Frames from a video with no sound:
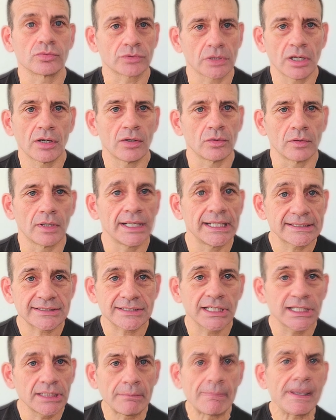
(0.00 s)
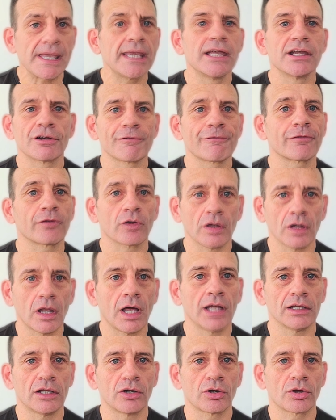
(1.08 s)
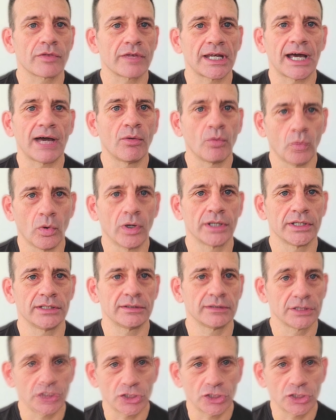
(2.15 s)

No. It's going to be here for a lot longer than I want it,